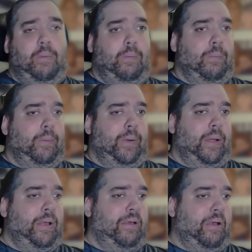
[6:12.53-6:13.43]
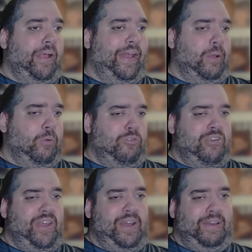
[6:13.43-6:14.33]
or an OG
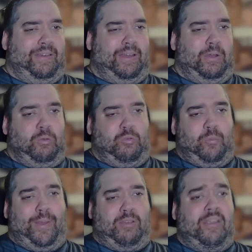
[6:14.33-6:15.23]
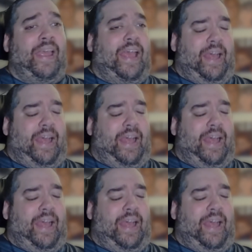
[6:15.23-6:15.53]
Nintendo Switch.